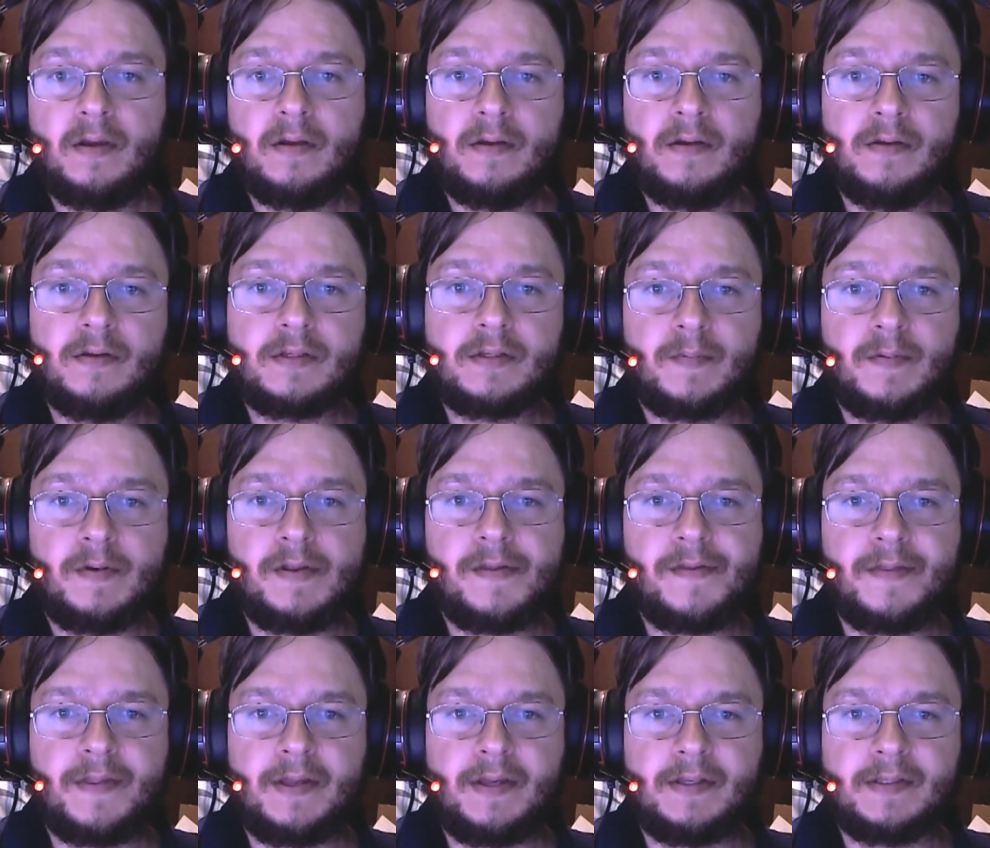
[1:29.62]
Some of the
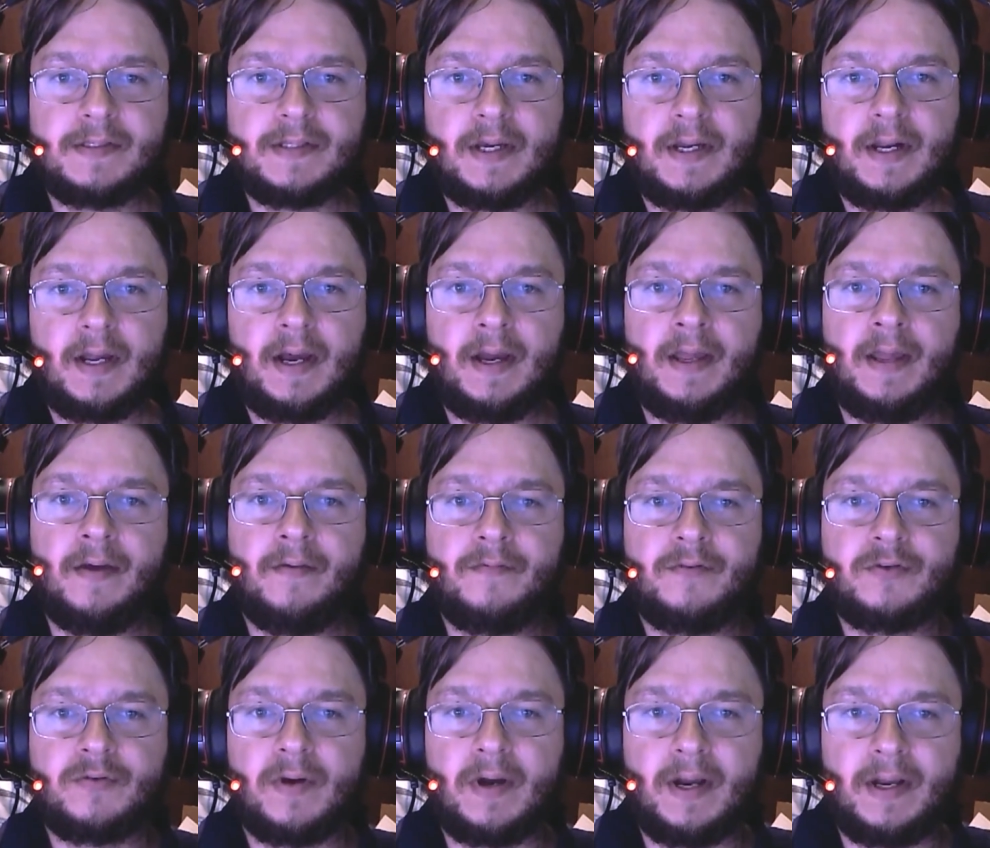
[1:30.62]
things that I
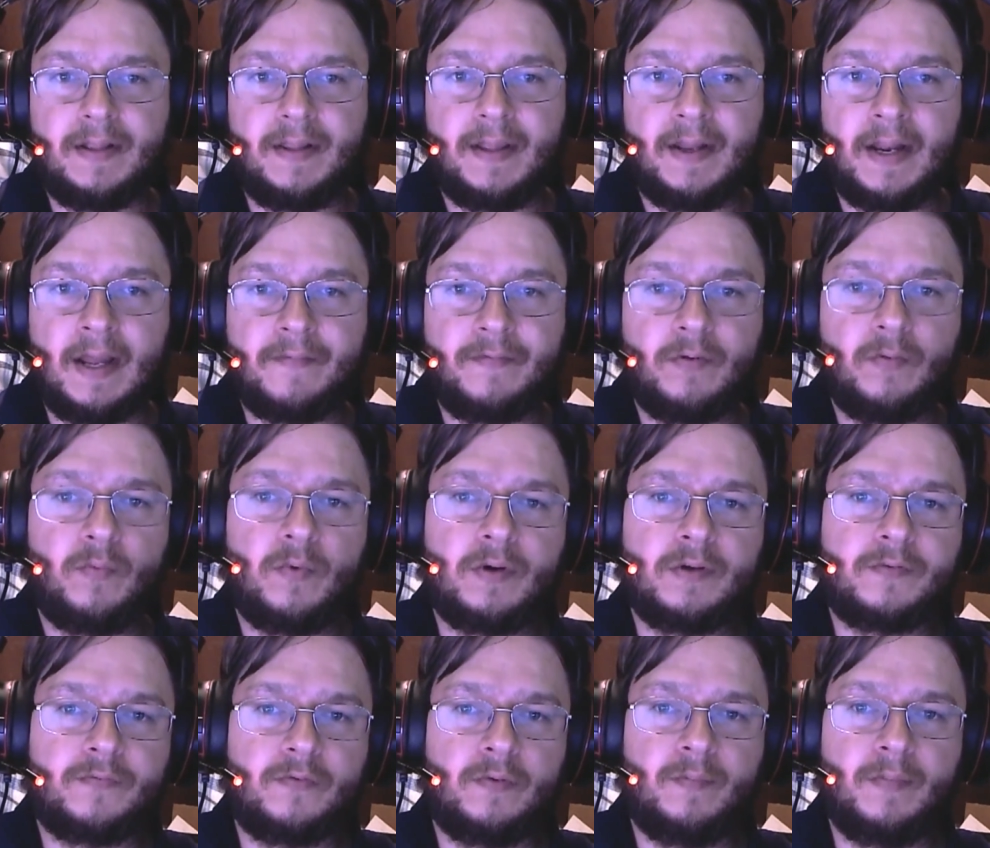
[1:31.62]
have tried that haven't
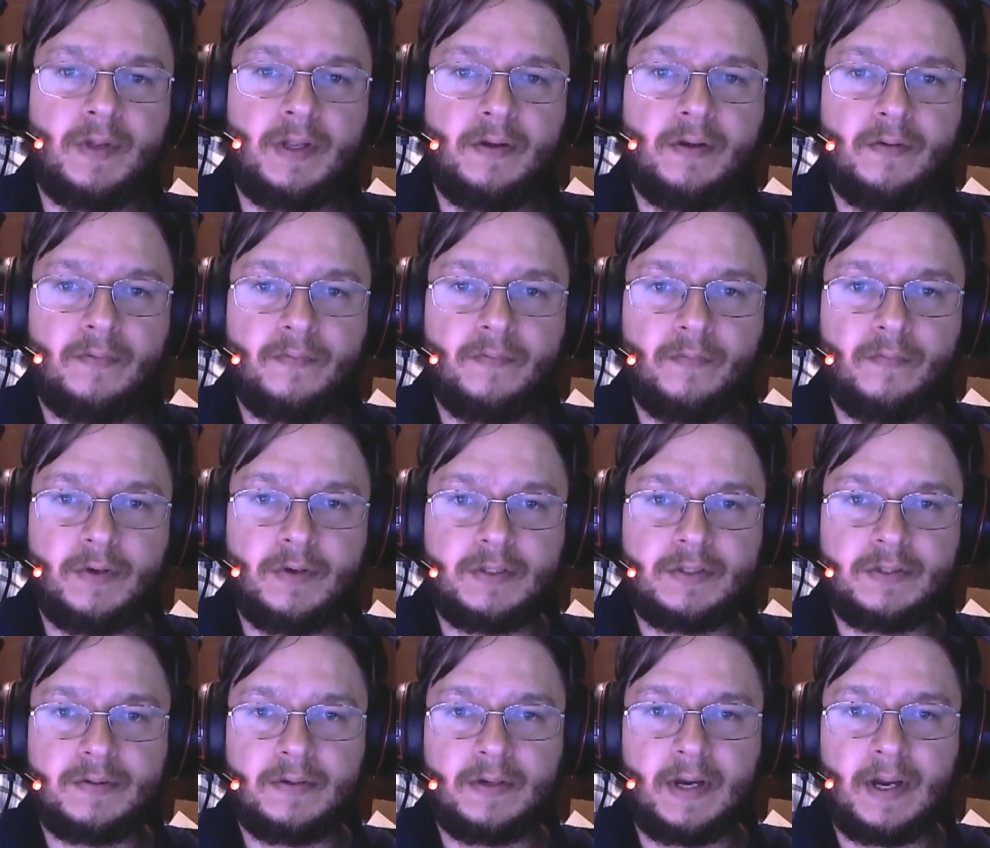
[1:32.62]
worked for me,
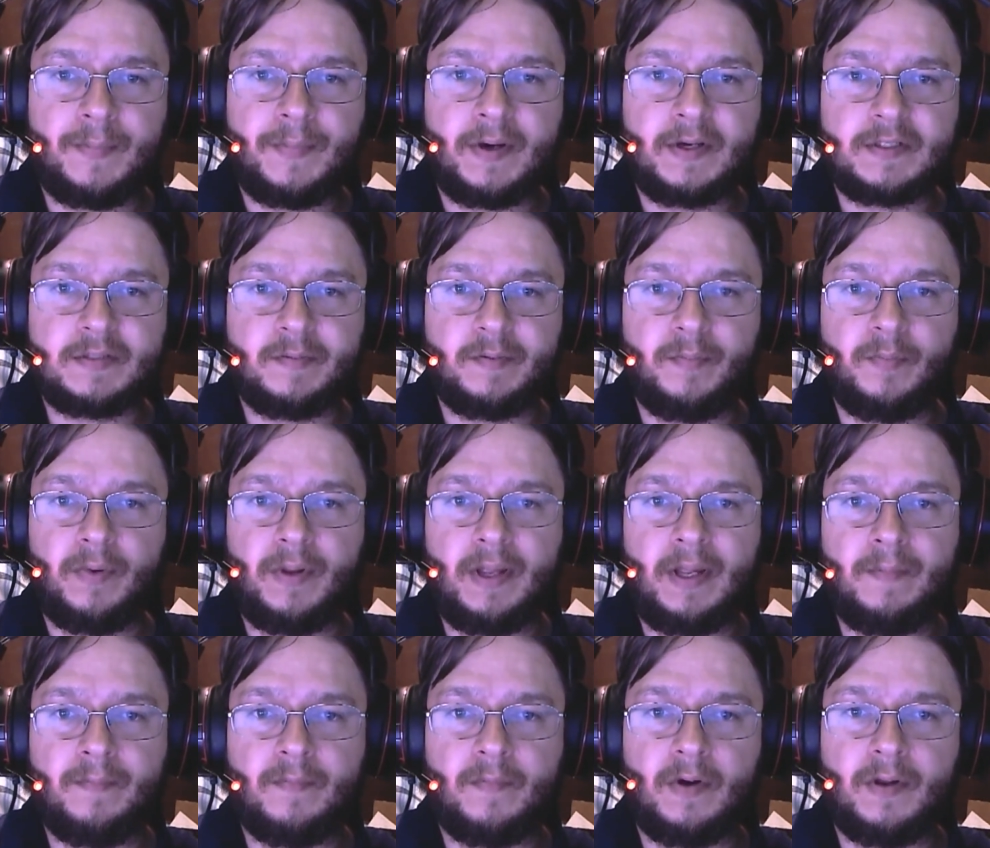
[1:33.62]
which I possibly
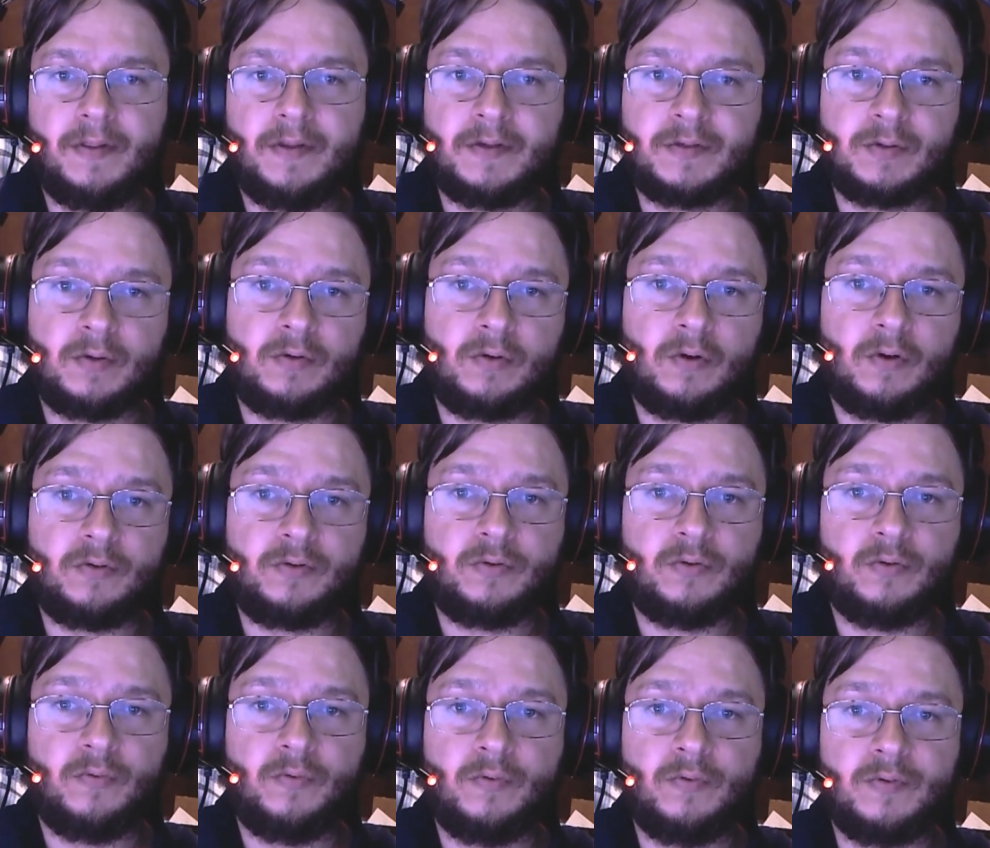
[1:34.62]
blame on the so-called
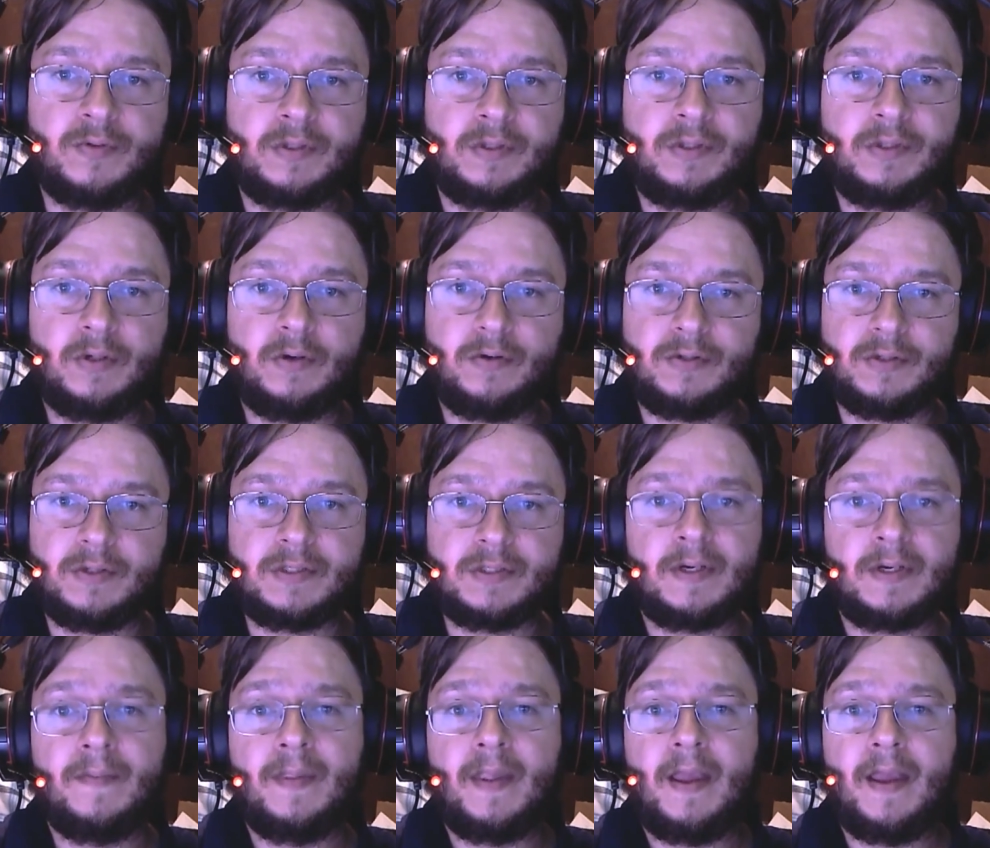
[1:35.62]
gurus and coaches
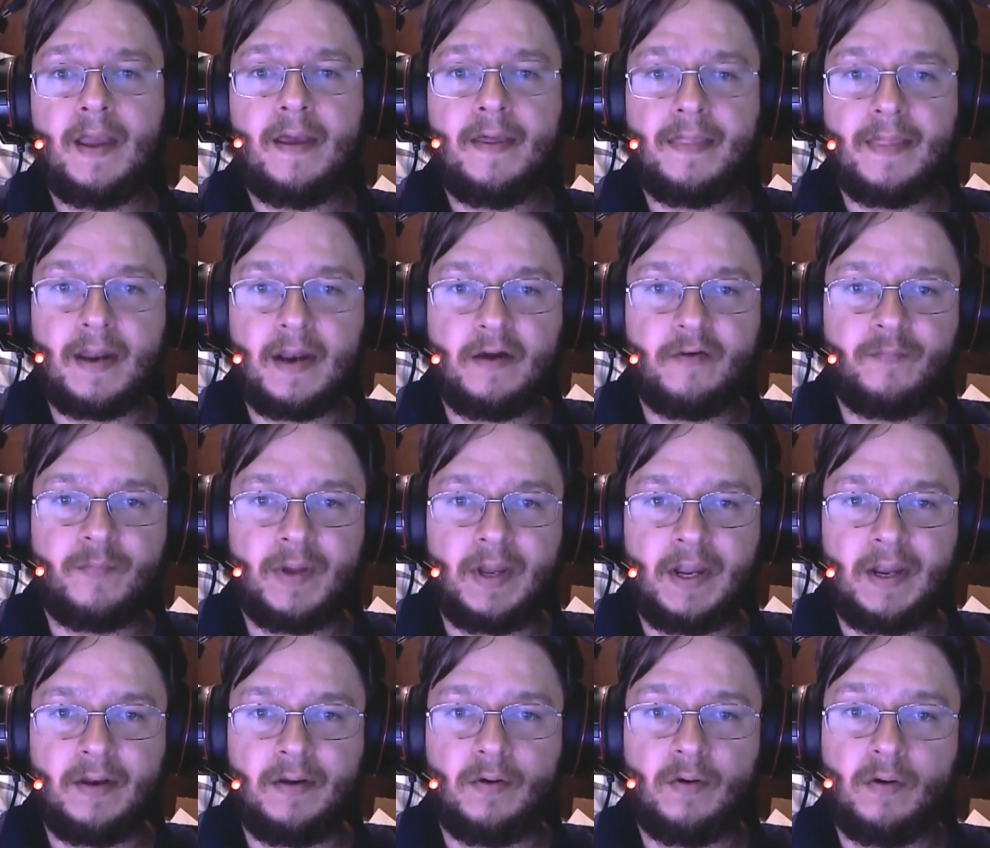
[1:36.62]
that have paid